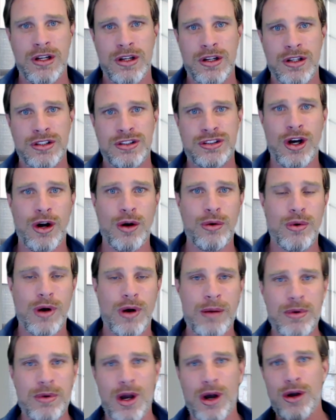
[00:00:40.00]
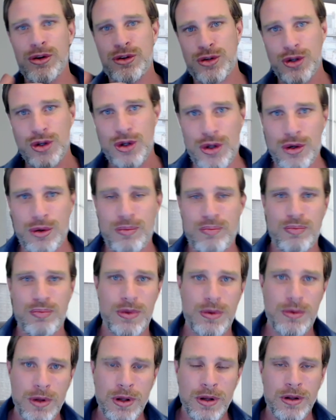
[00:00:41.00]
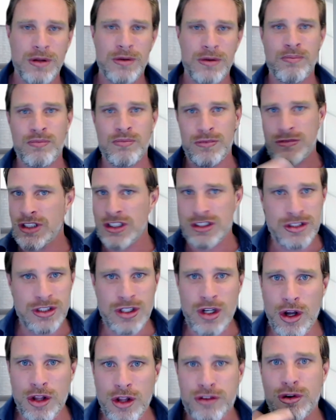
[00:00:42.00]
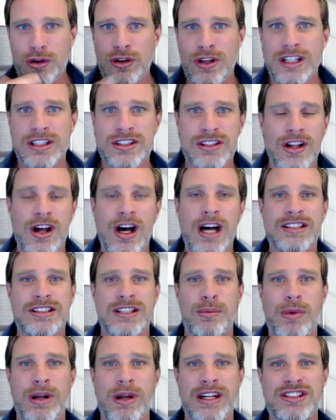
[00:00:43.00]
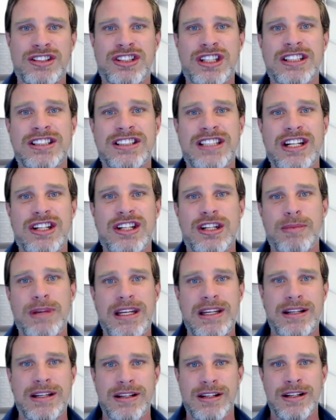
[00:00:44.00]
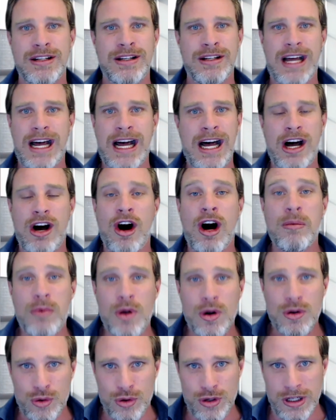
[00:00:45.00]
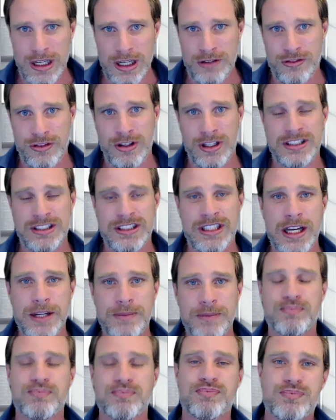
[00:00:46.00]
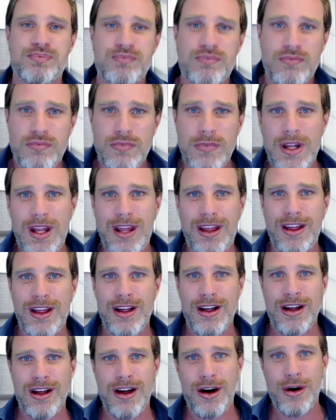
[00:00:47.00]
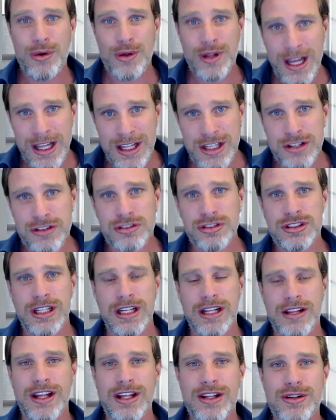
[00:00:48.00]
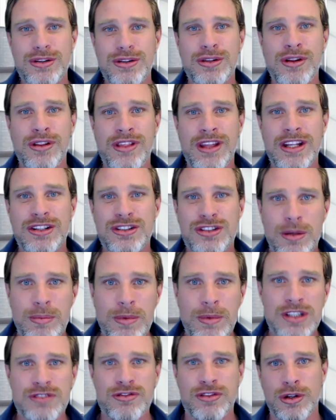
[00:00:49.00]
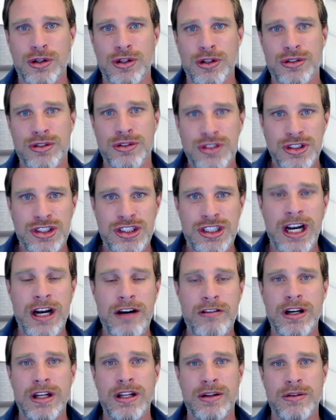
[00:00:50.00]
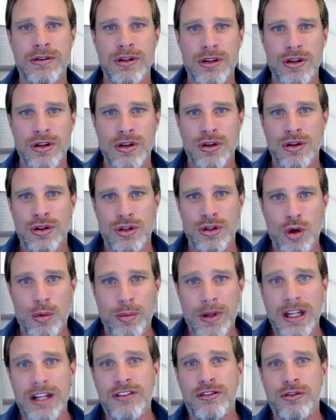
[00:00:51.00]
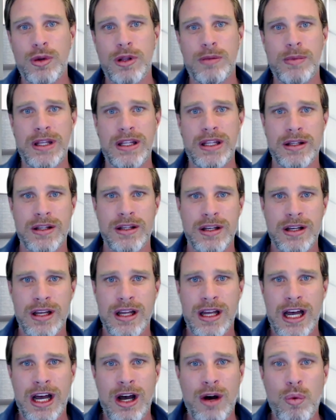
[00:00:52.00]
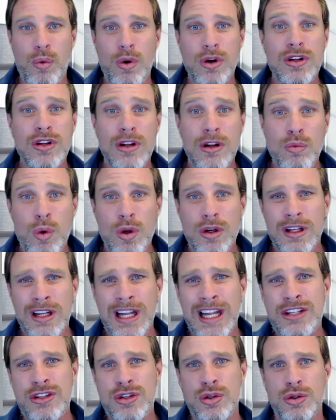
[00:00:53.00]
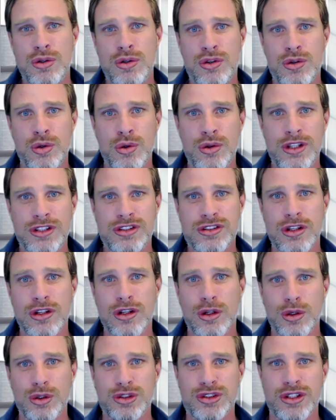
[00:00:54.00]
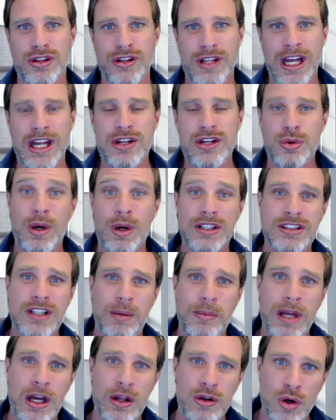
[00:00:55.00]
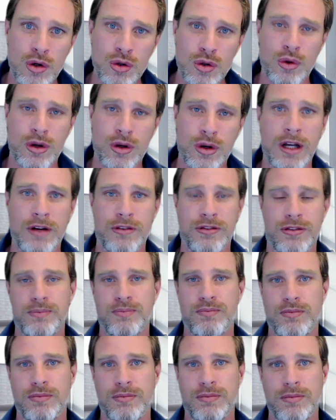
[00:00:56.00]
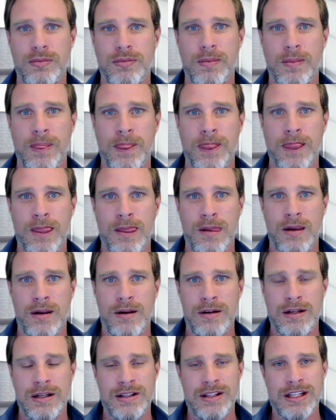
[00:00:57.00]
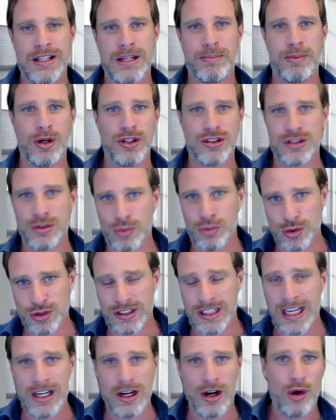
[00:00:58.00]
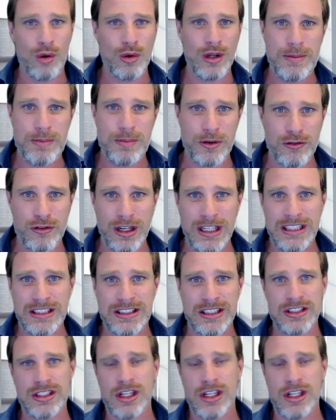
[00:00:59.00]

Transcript: So I'm going to just go through this like someone has just said to me, I'm not good enough. And I say, okay, interesting. Thank you. Thank you so much for sharing your belief with me. What led you to this conclusion that you are somehow not good enough? And the person will say a whole heap of reasons.